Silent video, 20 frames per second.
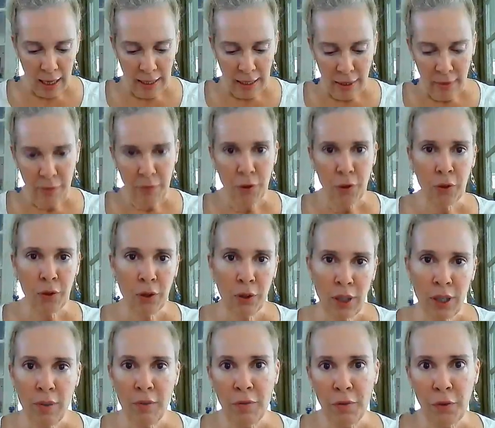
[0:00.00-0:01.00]
If you're
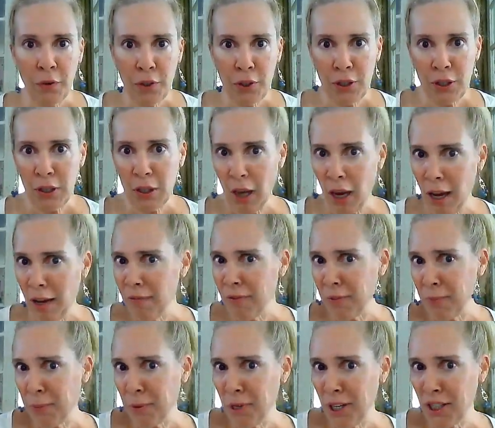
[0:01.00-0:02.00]
looking for
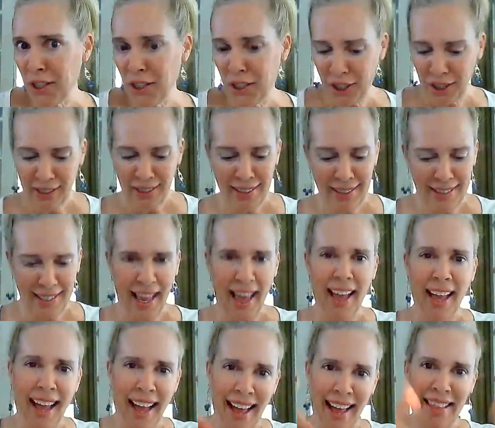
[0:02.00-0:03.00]
soft brushes,
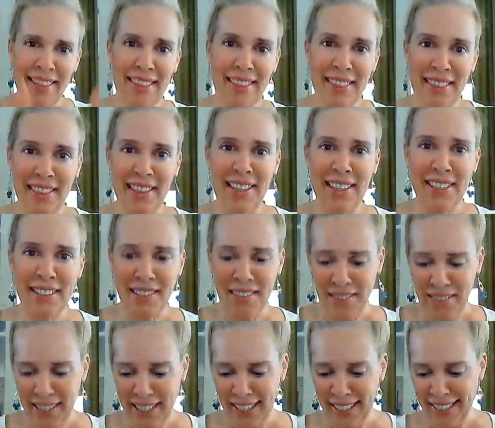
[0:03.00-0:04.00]
these
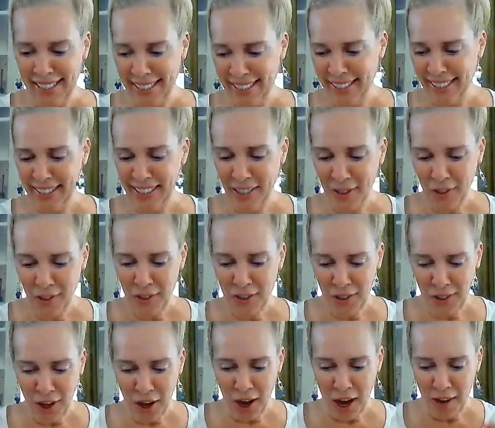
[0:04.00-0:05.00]
are it. These are
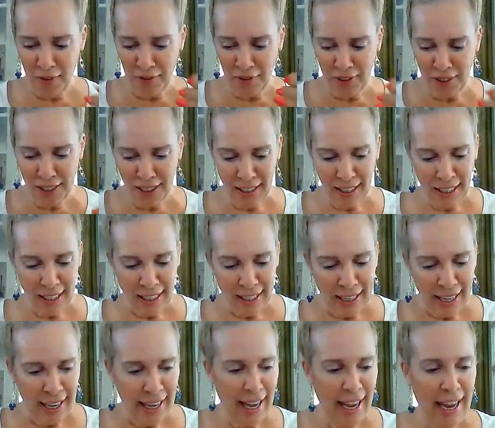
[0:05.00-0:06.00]
soft.
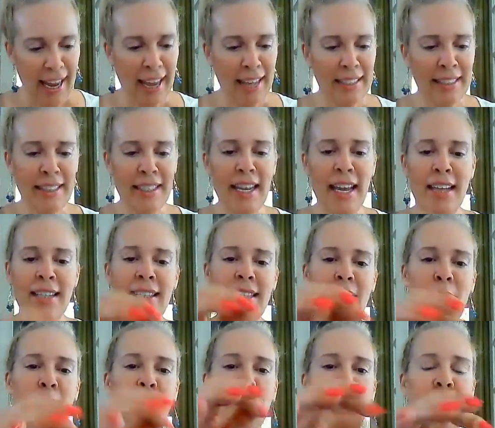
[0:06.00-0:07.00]
And yes,
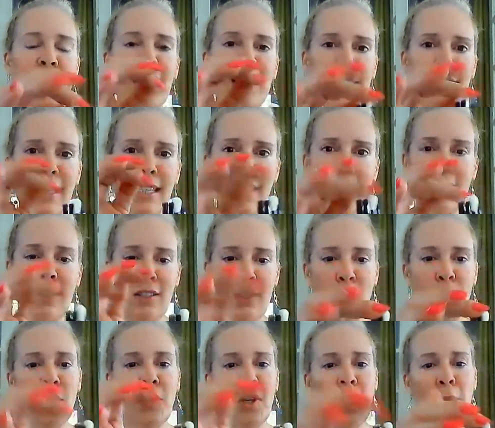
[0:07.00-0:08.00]
some of these things
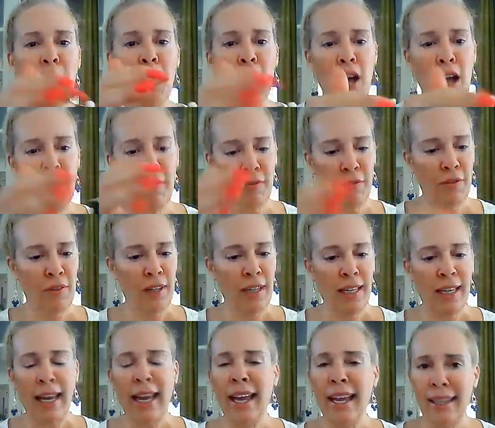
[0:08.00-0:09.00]
do come off.
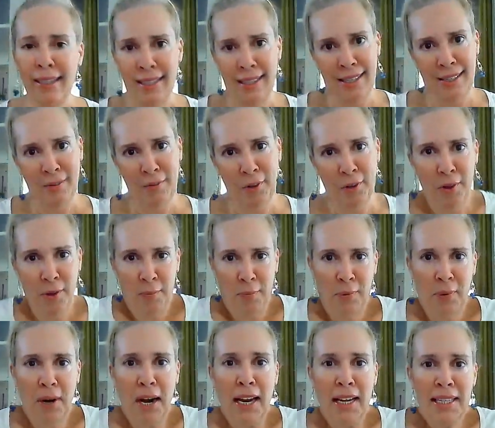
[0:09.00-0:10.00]
Hey, for the
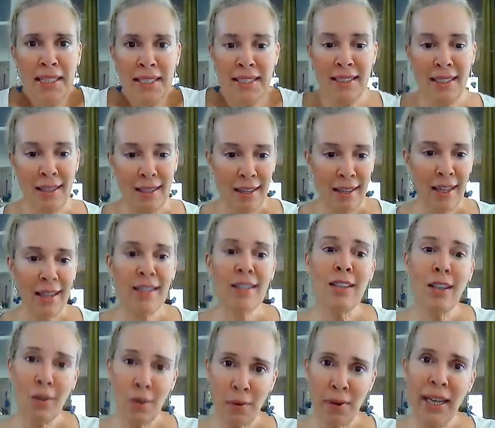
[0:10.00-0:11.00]
price, it's
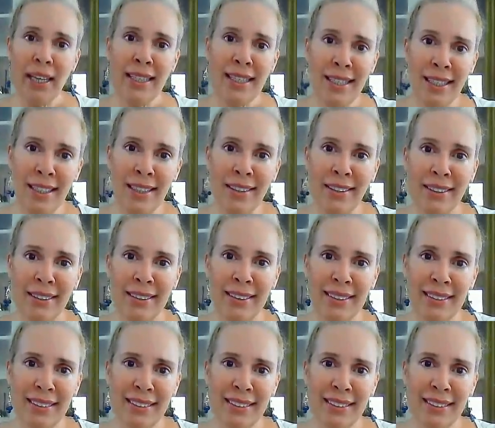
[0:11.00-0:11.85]
a great deal.